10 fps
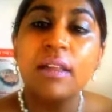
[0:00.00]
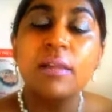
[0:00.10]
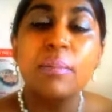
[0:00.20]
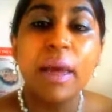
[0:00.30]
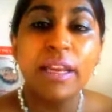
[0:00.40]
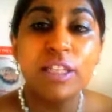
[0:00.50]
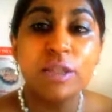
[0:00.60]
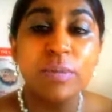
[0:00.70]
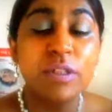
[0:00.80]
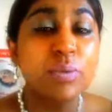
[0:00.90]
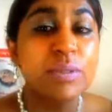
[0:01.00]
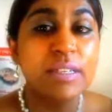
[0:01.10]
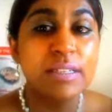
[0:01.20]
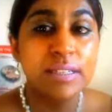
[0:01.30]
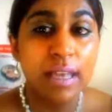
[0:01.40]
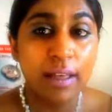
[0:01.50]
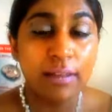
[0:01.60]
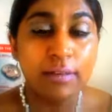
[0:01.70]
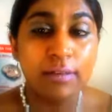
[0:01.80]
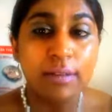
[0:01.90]
the management would
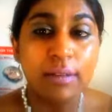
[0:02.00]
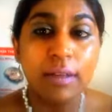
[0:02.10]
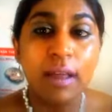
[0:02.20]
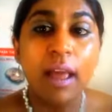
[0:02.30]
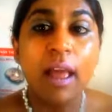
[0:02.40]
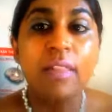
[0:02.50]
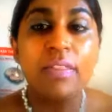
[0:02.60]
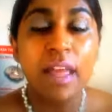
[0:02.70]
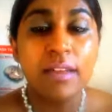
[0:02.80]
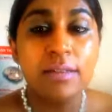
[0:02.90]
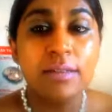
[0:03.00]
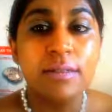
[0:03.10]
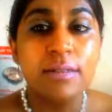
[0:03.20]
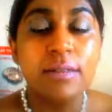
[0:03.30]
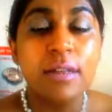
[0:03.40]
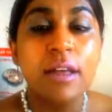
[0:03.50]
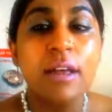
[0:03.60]
entail, and that is